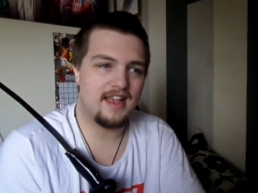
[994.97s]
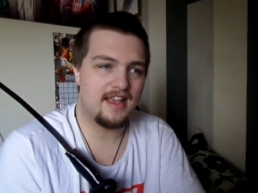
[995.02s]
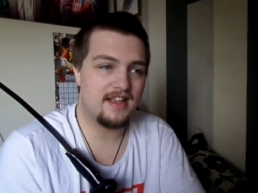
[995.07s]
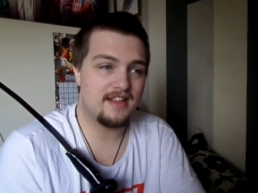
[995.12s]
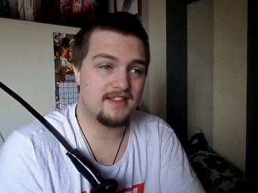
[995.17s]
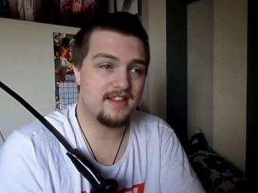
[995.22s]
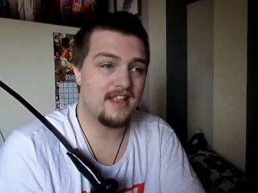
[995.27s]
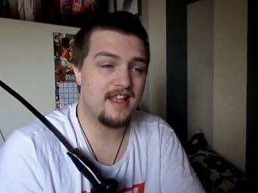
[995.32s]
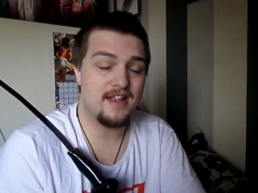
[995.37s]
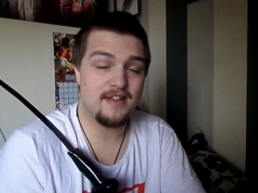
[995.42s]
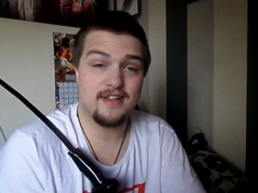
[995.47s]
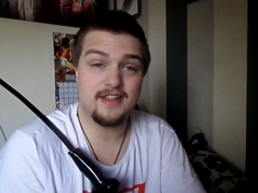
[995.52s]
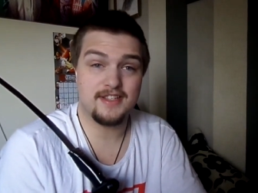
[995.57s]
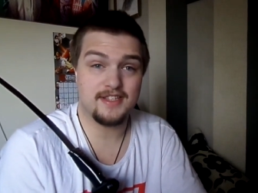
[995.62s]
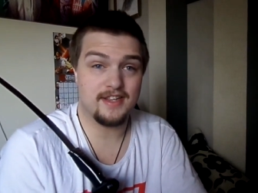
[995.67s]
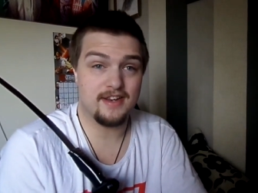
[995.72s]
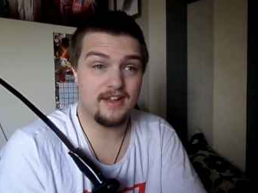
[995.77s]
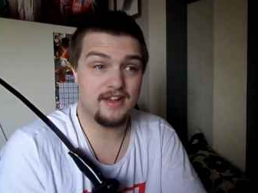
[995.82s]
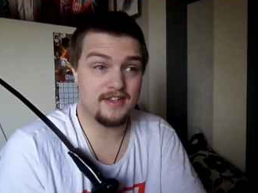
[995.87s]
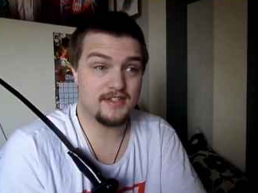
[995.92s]
It, it, it's
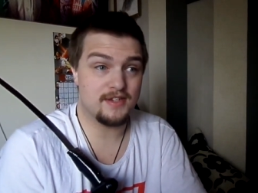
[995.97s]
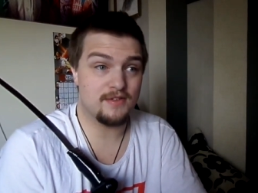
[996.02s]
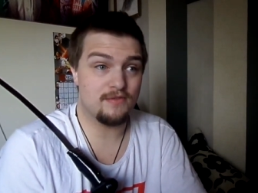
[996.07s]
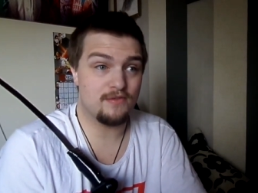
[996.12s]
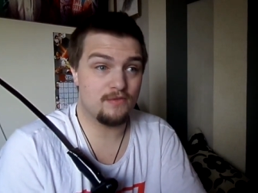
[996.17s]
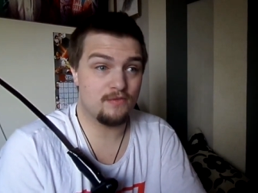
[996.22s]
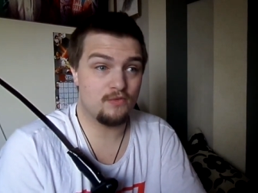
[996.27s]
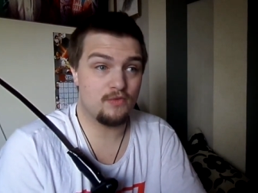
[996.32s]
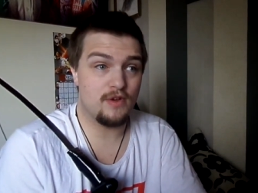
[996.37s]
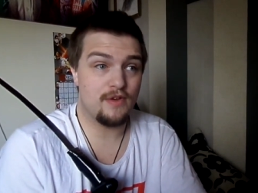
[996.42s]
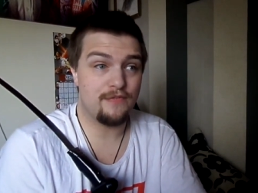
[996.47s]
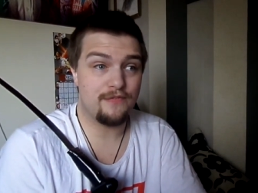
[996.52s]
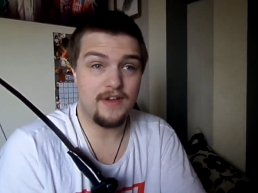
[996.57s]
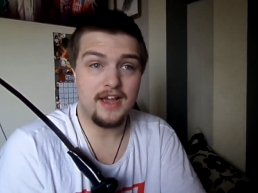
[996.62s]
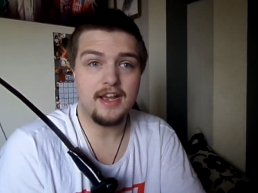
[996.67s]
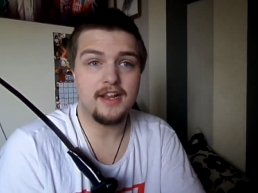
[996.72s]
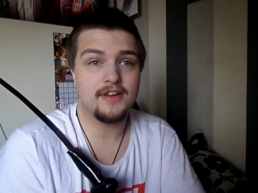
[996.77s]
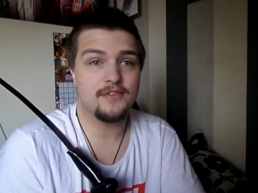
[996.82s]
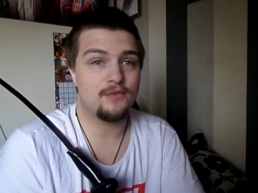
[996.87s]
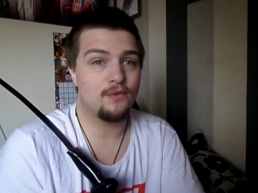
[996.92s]
a it's an
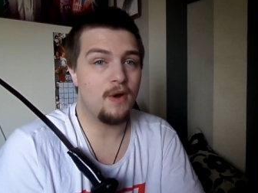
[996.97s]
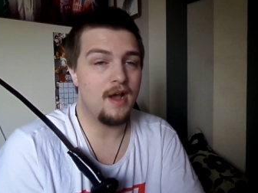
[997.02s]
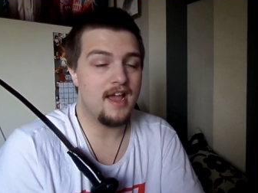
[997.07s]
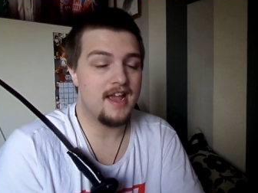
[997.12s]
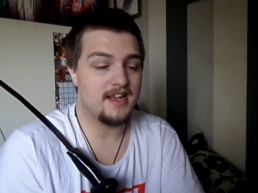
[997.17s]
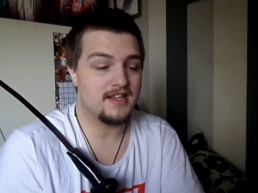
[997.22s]
effective way,